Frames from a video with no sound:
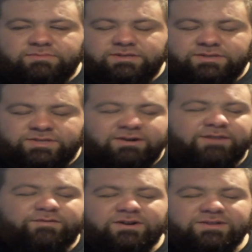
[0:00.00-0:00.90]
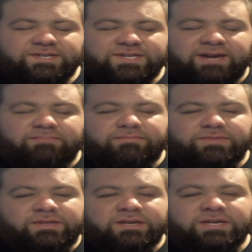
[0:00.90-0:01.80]
sorry, I forgot to say
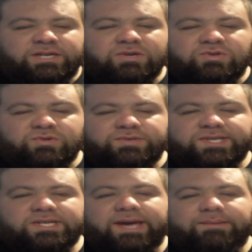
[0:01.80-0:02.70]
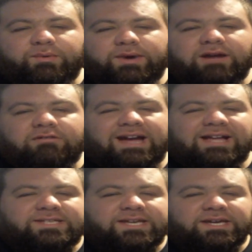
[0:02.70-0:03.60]
the usual disclaimer when I
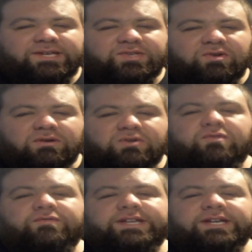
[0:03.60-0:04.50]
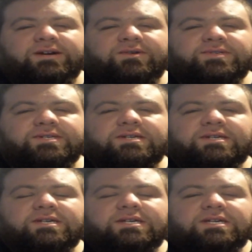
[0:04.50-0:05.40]
react to historical videos
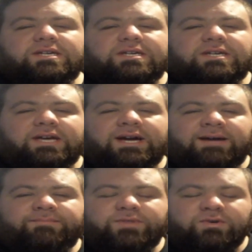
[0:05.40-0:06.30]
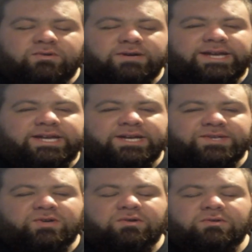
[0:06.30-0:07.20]
or any
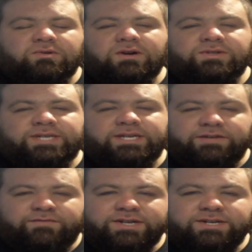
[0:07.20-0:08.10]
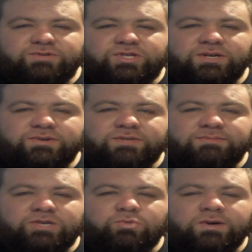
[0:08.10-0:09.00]
historical content. If I don't show so
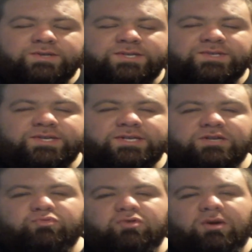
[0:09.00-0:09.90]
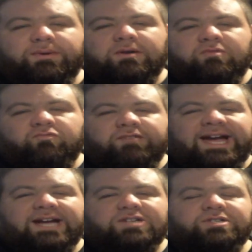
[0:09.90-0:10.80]
much what is considered a proper
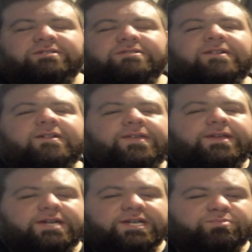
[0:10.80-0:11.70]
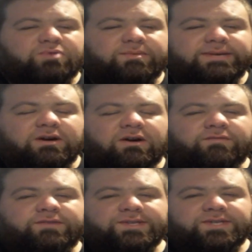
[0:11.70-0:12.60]
reaction, it's probably
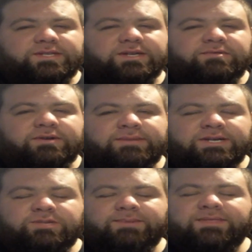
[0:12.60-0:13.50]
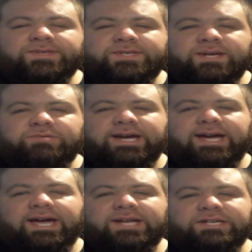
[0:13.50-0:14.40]
obvious I don't know much about the subject at
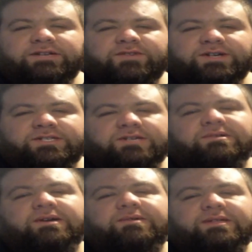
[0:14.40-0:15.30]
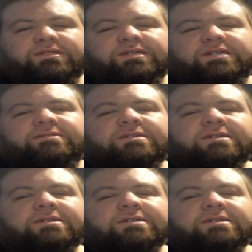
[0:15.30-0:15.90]
hand, and if I do know anything,